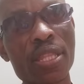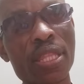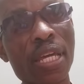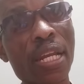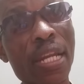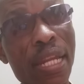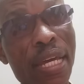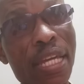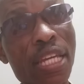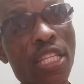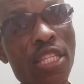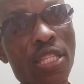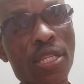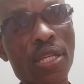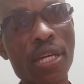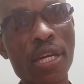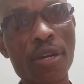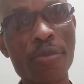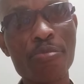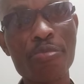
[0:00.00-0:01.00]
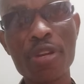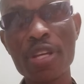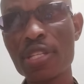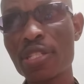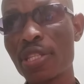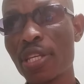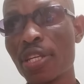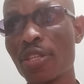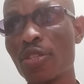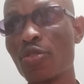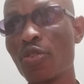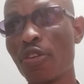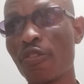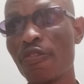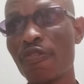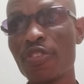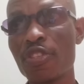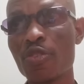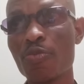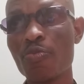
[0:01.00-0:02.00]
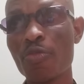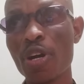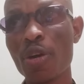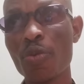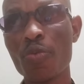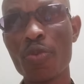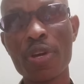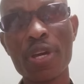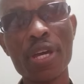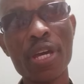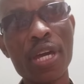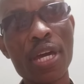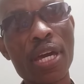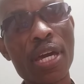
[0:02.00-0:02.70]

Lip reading: The late president of Zimbabwe,